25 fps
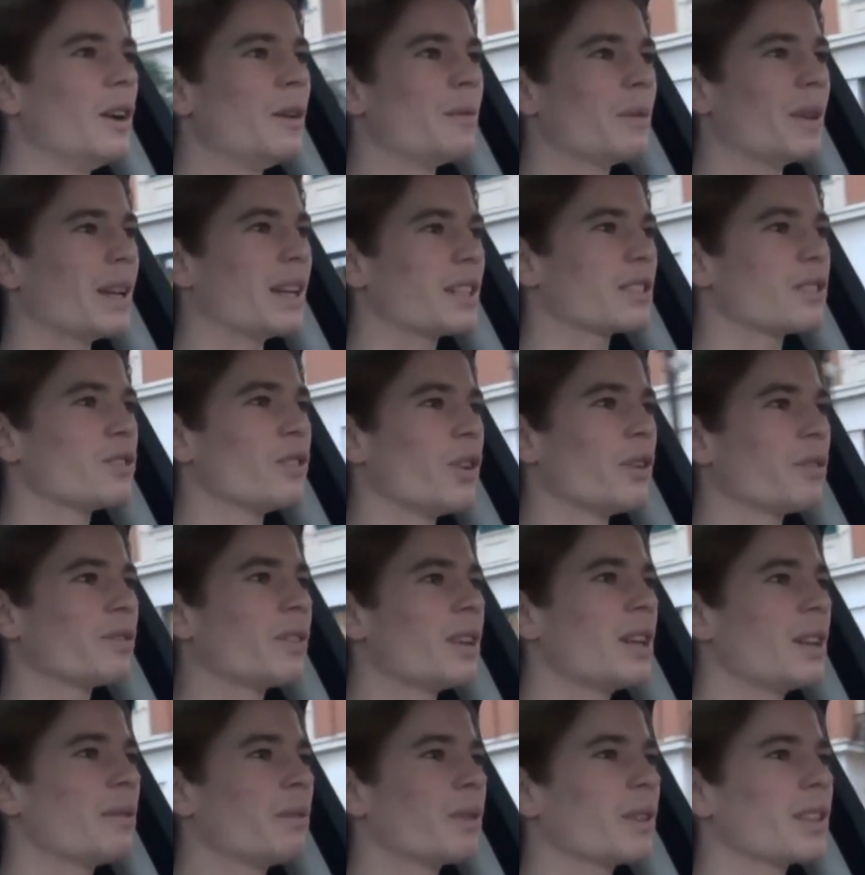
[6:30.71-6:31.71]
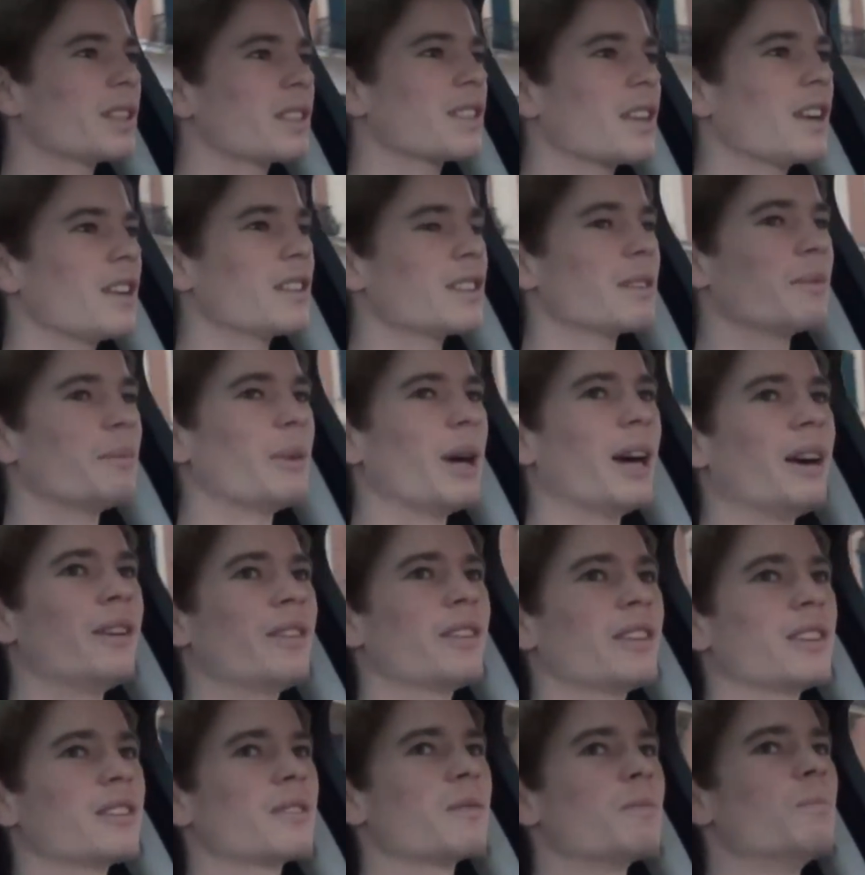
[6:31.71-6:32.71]
But that's not really what this car's
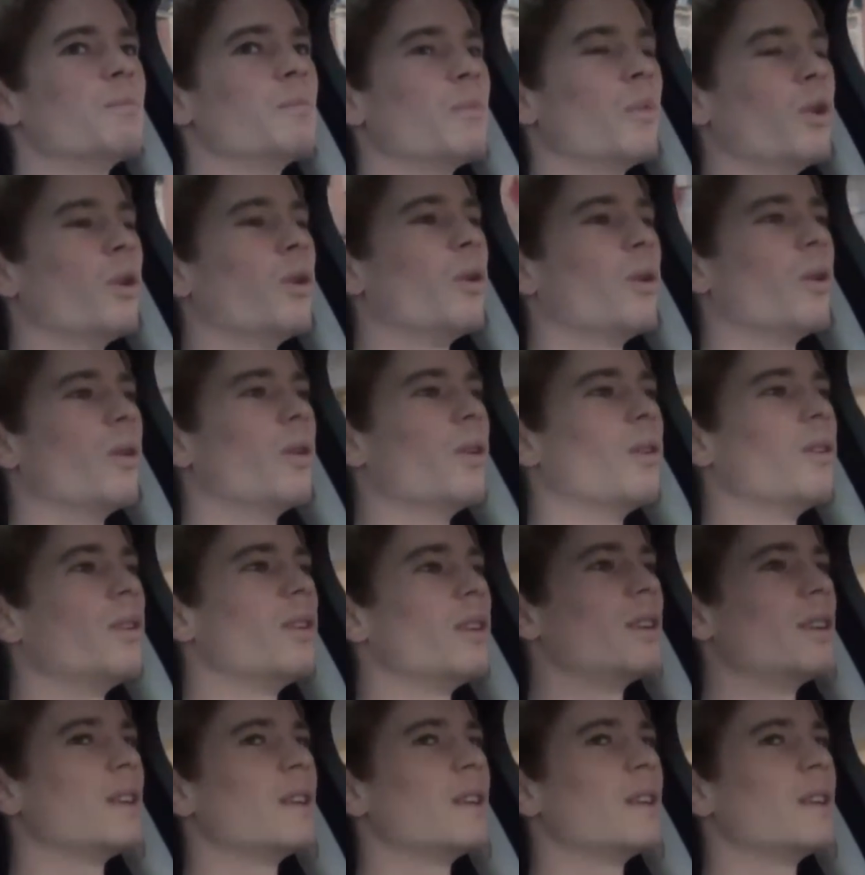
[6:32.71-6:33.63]
about. It's more